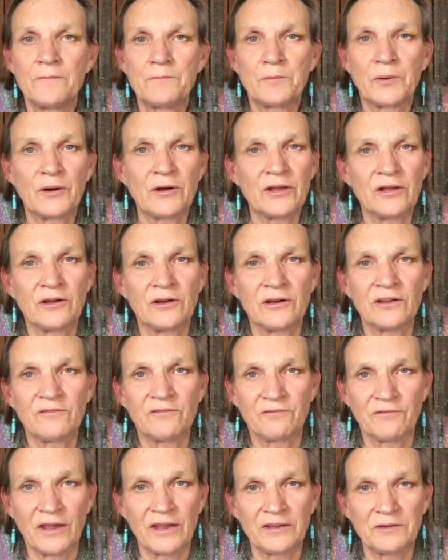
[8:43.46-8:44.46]
pretty
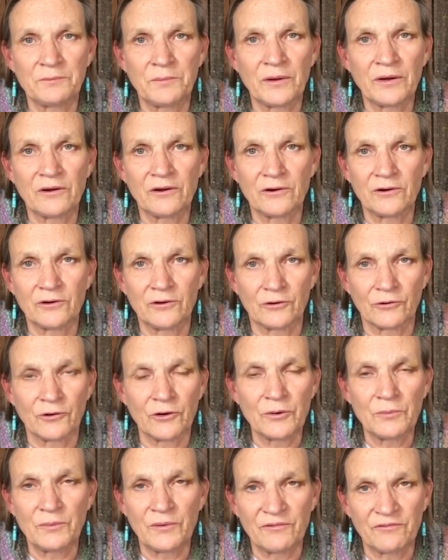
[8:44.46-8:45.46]
good Facebook
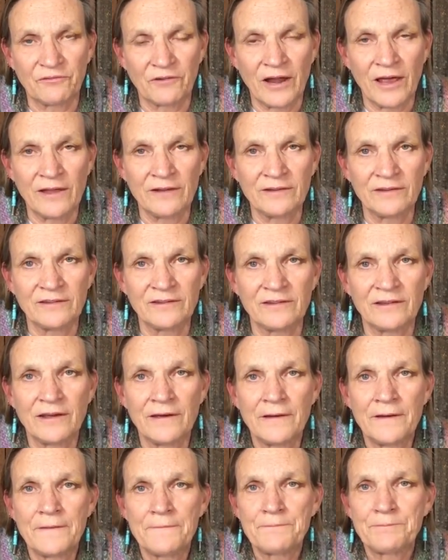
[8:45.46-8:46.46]
group of friends,
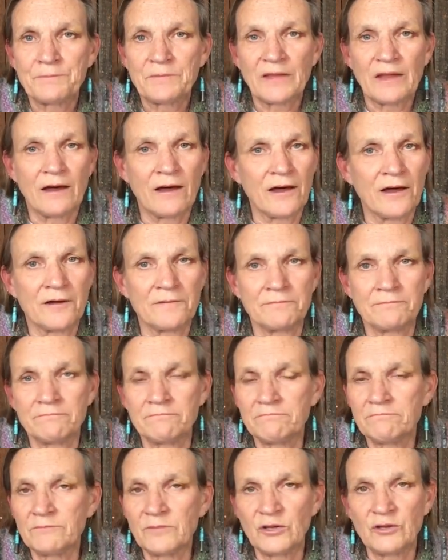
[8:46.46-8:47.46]

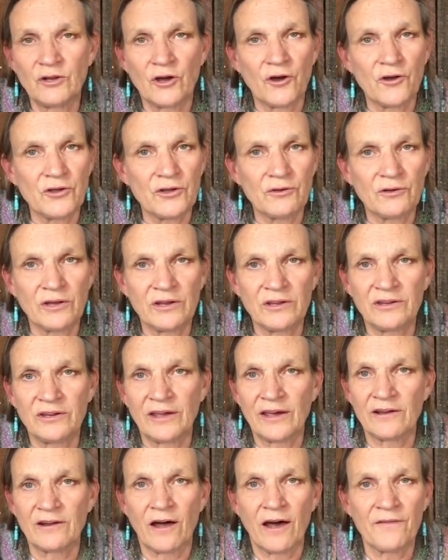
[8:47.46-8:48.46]
you can
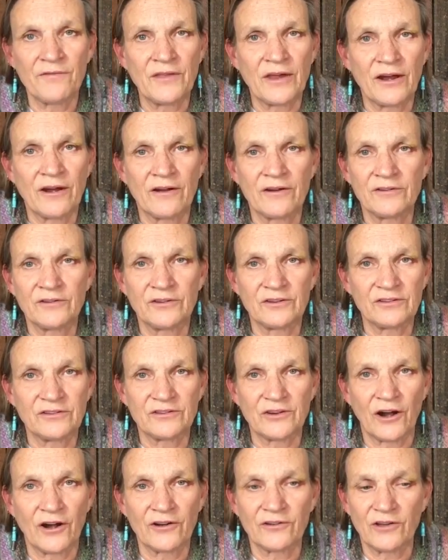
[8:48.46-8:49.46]
get on there and just
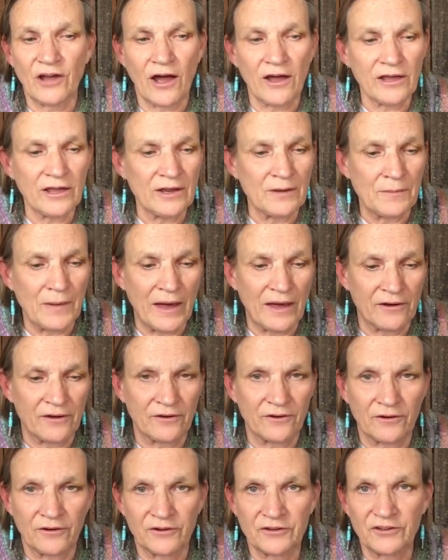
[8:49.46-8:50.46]
start talking about
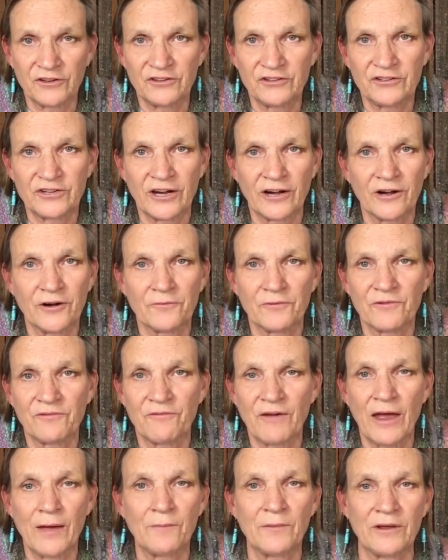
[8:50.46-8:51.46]
it, or just share it with
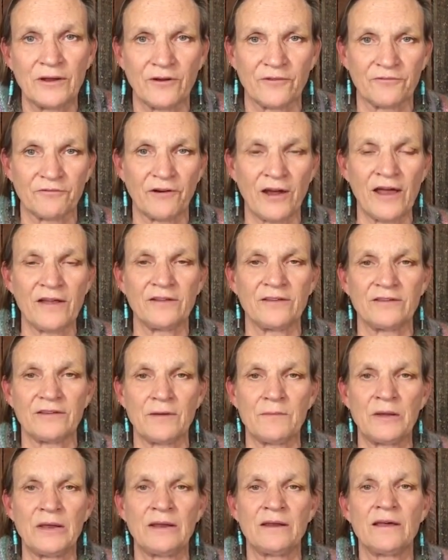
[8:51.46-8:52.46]
family or friends.
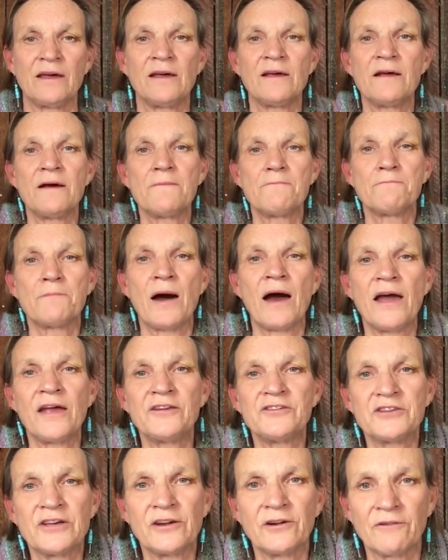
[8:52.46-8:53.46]
I mean,
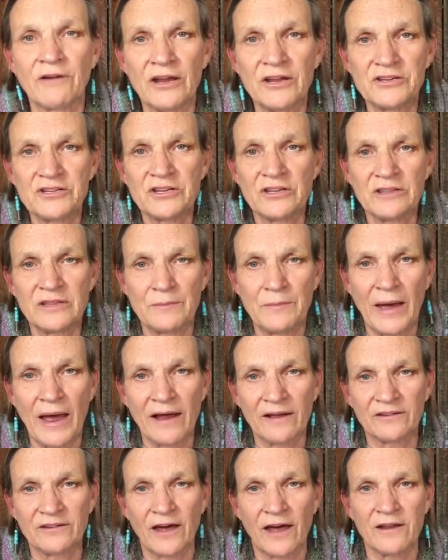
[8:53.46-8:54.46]
my generation, the
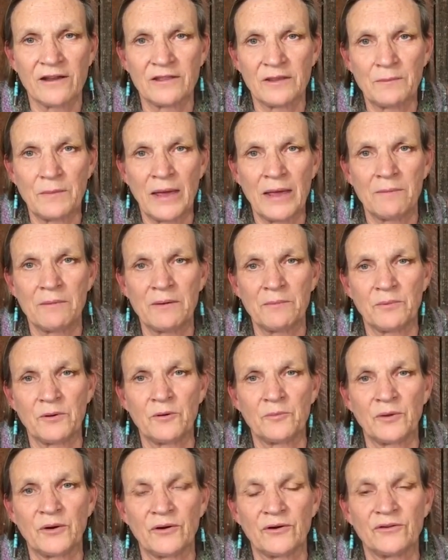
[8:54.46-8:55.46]
backside of the baby
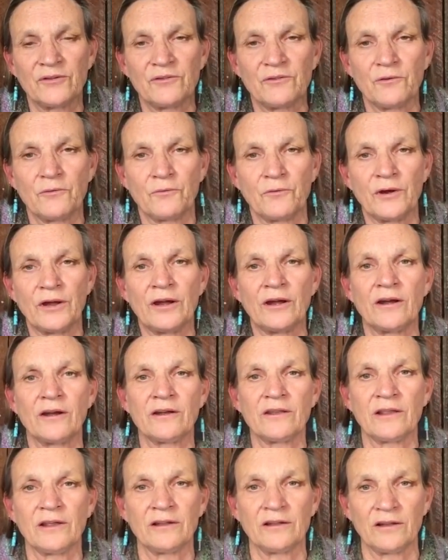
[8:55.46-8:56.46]
boomers,
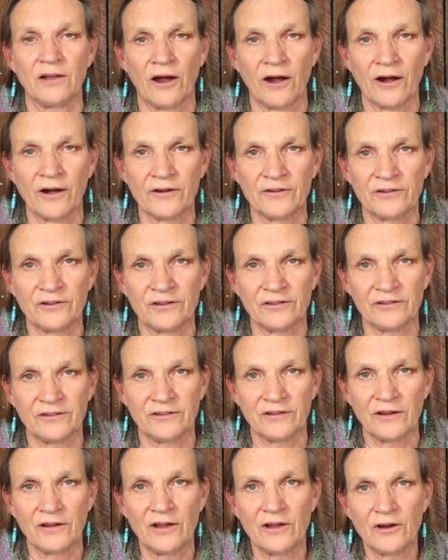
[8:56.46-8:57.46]
we're the
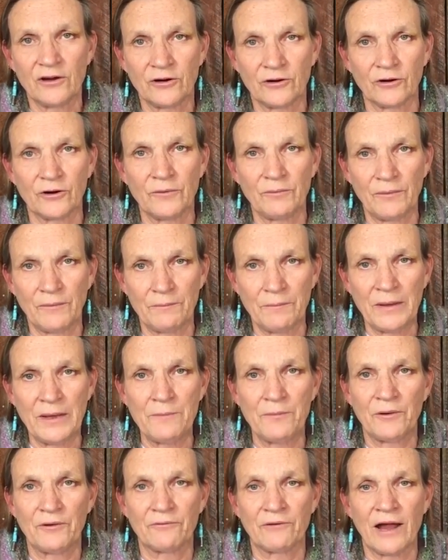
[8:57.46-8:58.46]
largest group of
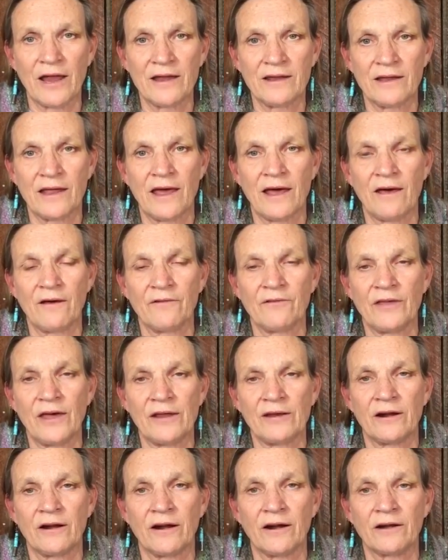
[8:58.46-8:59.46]
people right now
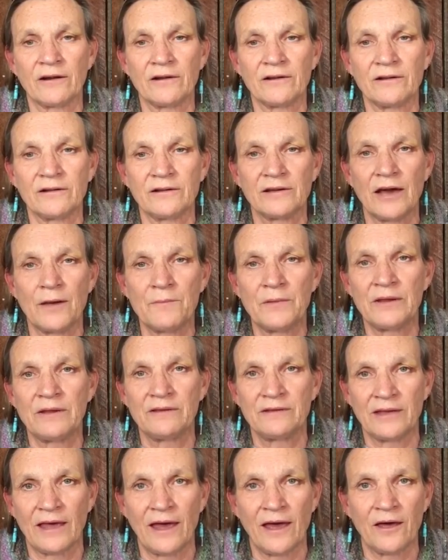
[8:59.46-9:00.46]
that are
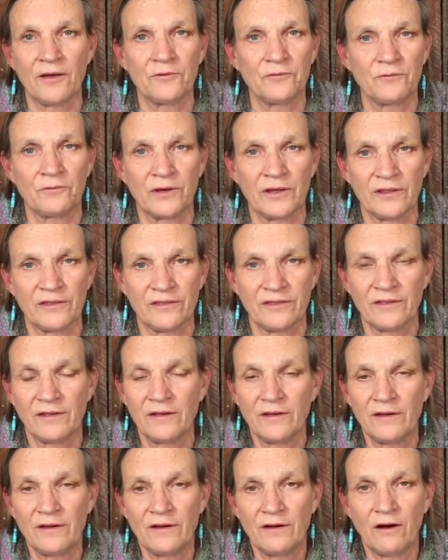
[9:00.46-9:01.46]
coming down with
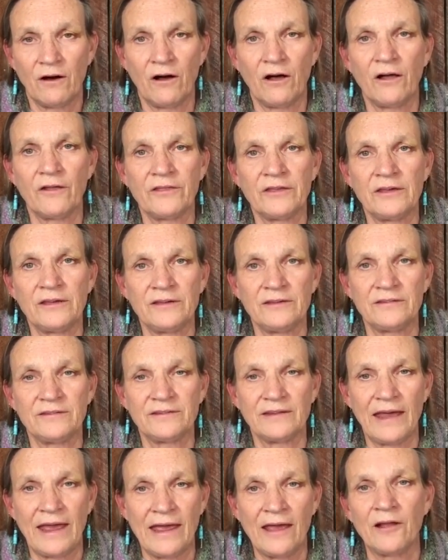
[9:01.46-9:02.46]
all
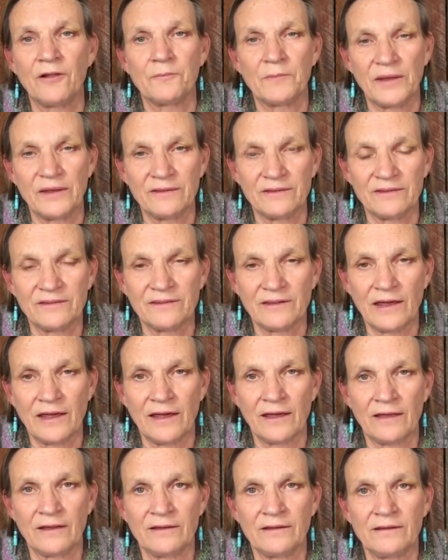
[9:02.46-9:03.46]
these ailments,
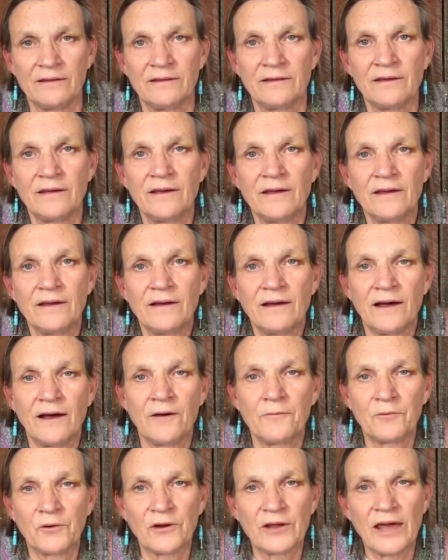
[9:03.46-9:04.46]
and we're